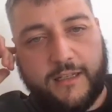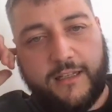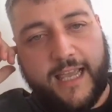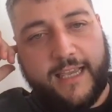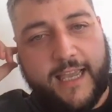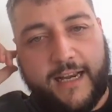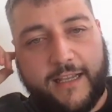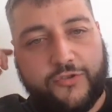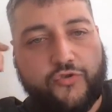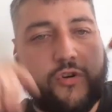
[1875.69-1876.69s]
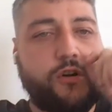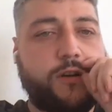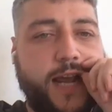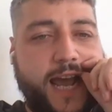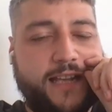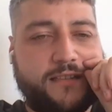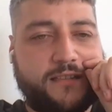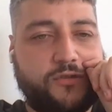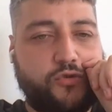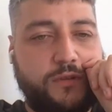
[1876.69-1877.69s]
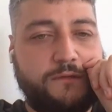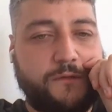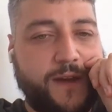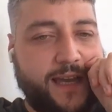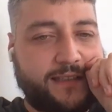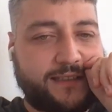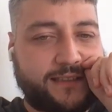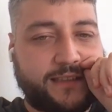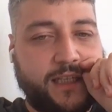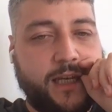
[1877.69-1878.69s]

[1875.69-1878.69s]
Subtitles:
Like Electron has two events